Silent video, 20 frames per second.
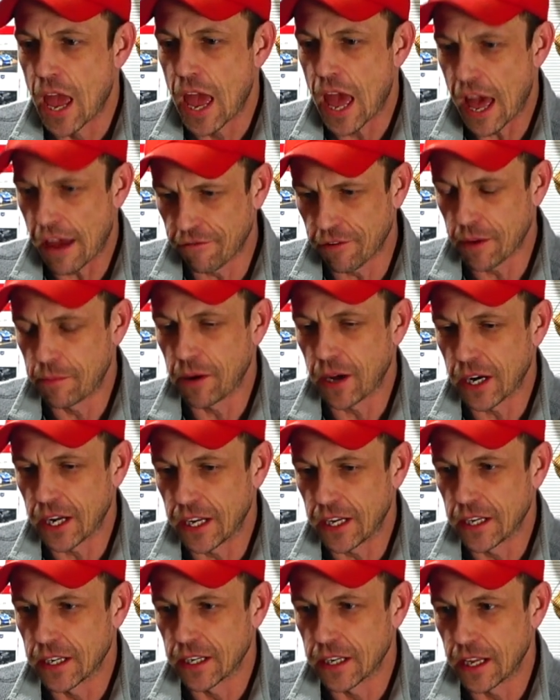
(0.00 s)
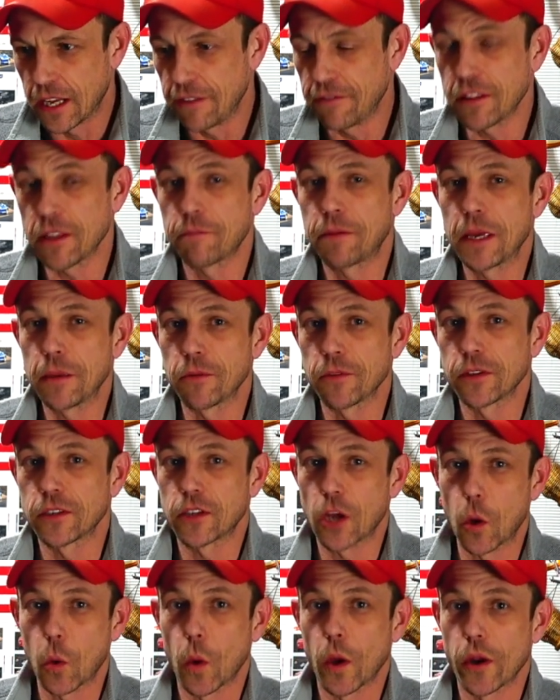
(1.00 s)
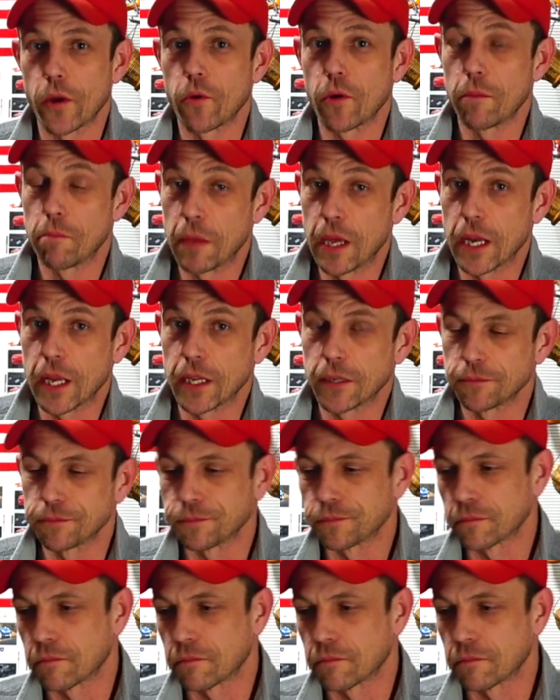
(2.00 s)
Everybody, even the people that don't want to admit it,